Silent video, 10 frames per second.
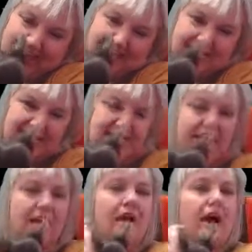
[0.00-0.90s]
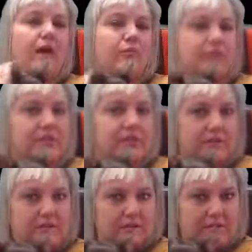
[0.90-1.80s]
Isn't it? And we do the
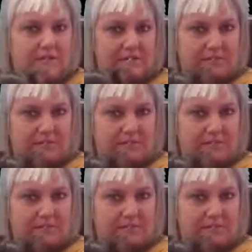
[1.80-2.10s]
nutter.